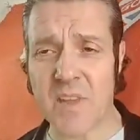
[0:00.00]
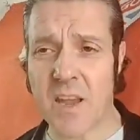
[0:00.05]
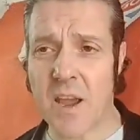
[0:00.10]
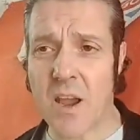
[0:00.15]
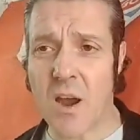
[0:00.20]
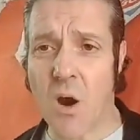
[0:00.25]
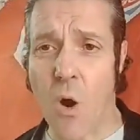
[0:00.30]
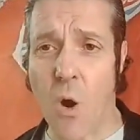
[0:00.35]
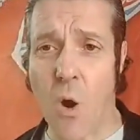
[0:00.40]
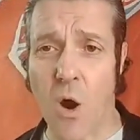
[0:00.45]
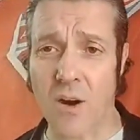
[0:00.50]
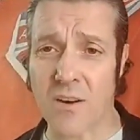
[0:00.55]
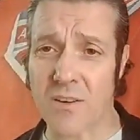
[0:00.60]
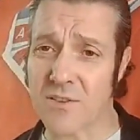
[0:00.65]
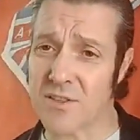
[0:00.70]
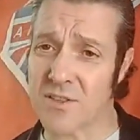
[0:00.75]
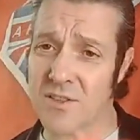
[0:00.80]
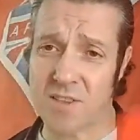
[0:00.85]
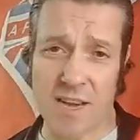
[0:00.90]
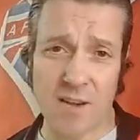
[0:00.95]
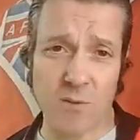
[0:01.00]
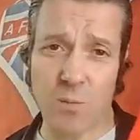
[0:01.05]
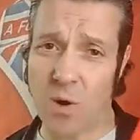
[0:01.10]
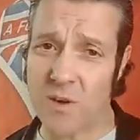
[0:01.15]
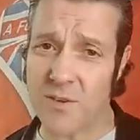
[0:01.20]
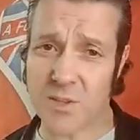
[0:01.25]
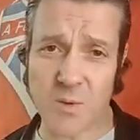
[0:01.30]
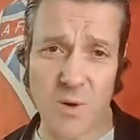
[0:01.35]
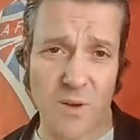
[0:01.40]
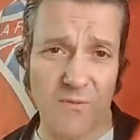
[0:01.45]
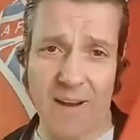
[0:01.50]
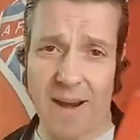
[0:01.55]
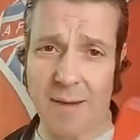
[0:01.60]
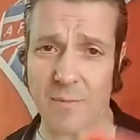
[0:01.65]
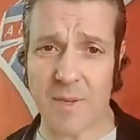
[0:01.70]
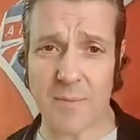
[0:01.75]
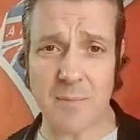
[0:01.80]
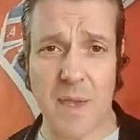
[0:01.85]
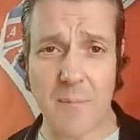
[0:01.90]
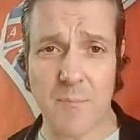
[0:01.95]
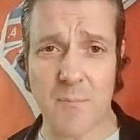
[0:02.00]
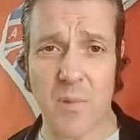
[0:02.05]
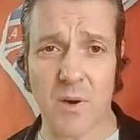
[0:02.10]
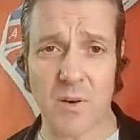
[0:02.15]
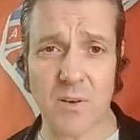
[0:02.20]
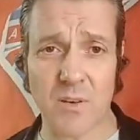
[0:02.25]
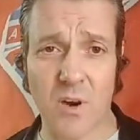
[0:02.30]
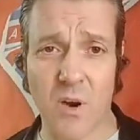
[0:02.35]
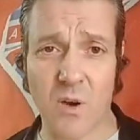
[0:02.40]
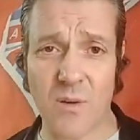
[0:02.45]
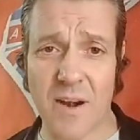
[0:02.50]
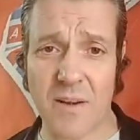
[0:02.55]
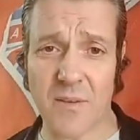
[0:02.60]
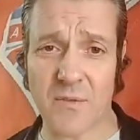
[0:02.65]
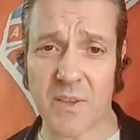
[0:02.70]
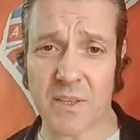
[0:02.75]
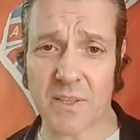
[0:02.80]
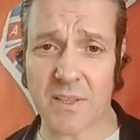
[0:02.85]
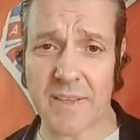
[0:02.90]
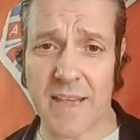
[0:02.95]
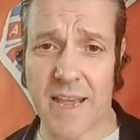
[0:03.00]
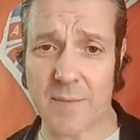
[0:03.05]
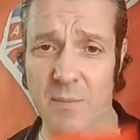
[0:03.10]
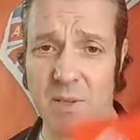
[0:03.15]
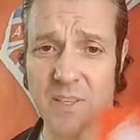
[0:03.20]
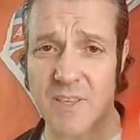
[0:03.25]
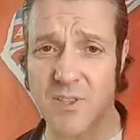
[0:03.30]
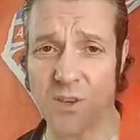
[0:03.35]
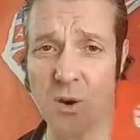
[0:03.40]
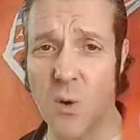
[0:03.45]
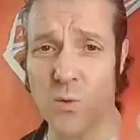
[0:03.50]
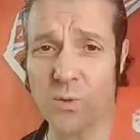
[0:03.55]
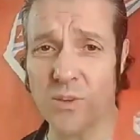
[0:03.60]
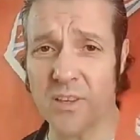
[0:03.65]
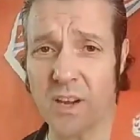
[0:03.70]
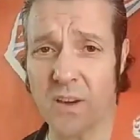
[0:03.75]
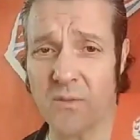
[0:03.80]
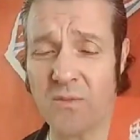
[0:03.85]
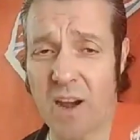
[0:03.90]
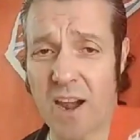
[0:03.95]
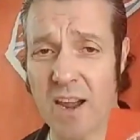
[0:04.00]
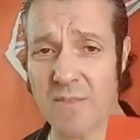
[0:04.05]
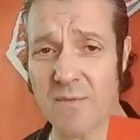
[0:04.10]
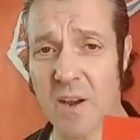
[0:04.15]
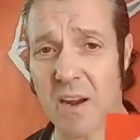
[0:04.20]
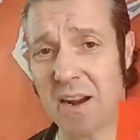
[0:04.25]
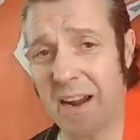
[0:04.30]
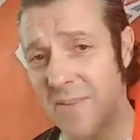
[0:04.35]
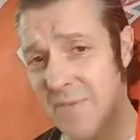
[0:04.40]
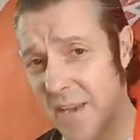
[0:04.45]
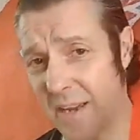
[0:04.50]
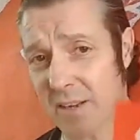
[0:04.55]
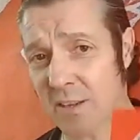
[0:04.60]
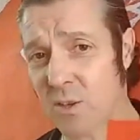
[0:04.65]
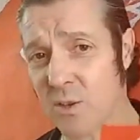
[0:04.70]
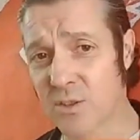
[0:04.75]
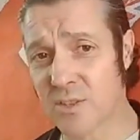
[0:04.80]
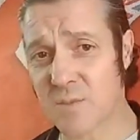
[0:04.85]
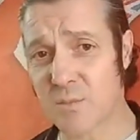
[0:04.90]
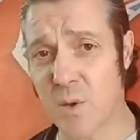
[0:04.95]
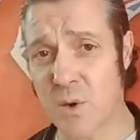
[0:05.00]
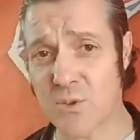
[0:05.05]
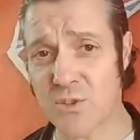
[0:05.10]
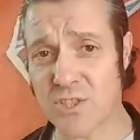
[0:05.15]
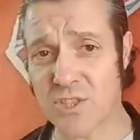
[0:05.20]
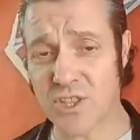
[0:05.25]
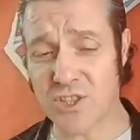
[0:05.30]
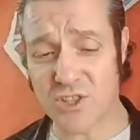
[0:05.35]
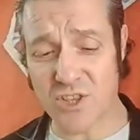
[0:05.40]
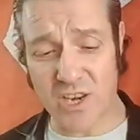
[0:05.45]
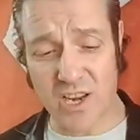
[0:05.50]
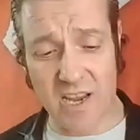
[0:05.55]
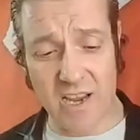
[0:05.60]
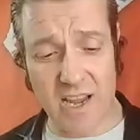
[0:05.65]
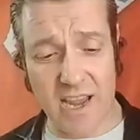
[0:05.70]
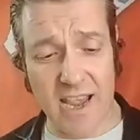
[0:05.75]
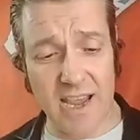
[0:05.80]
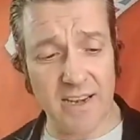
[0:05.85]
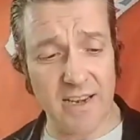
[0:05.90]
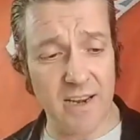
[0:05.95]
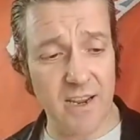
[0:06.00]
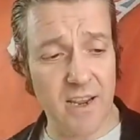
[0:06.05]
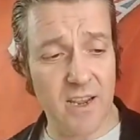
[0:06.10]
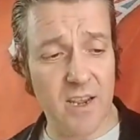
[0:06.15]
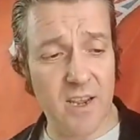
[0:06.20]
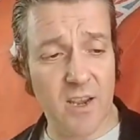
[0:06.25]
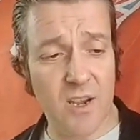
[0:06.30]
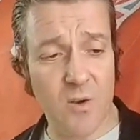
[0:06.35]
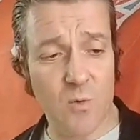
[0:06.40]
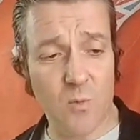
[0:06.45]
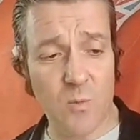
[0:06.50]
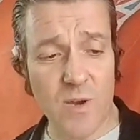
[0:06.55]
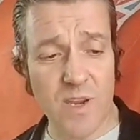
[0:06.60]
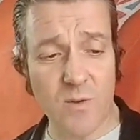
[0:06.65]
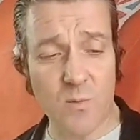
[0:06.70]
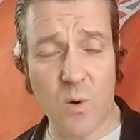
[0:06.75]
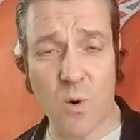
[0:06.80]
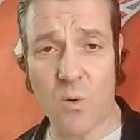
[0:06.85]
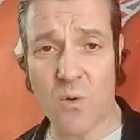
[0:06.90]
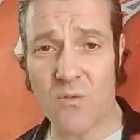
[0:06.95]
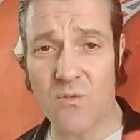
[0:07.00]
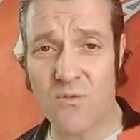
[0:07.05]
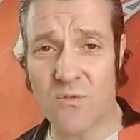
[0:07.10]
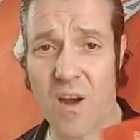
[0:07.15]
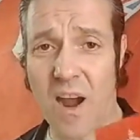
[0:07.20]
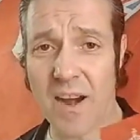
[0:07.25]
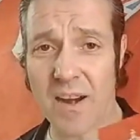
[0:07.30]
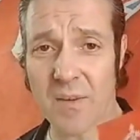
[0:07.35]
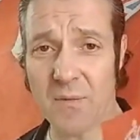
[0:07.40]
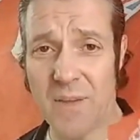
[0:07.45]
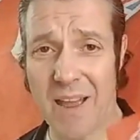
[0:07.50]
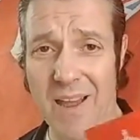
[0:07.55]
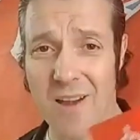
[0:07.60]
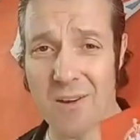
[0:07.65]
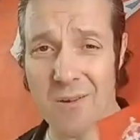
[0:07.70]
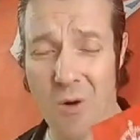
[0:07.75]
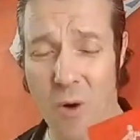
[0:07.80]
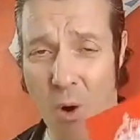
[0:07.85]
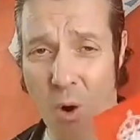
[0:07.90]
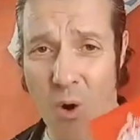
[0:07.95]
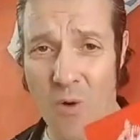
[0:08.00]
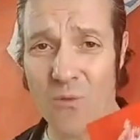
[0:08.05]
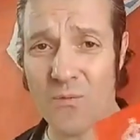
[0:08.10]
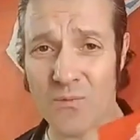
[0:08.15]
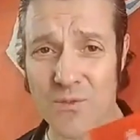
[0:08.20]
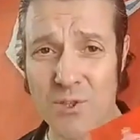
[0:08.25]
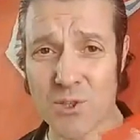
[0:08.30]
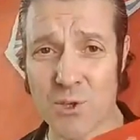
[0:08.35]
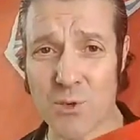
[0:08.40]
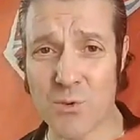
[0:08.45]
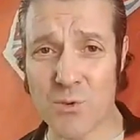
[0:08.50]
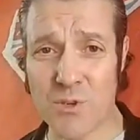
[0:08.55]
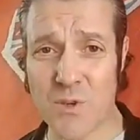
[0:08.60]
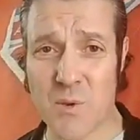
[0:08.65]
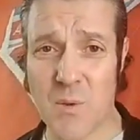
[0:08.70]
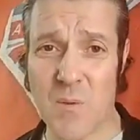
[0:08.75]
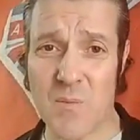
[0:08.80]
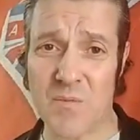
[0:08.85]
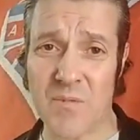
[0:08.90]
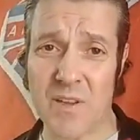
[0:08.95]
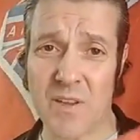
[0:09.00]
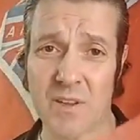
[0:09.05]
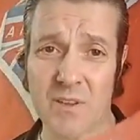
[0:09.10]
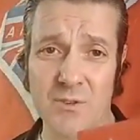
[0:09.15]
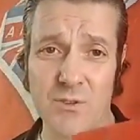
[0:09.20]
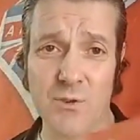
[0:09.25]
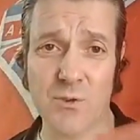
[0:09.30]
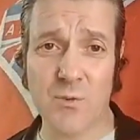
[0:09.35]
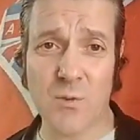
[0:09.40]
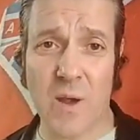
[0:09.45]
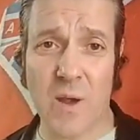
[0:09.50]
or send one to a family member or anything like that. But it's only a £5, and that includes postage, and we will fire that off to you. You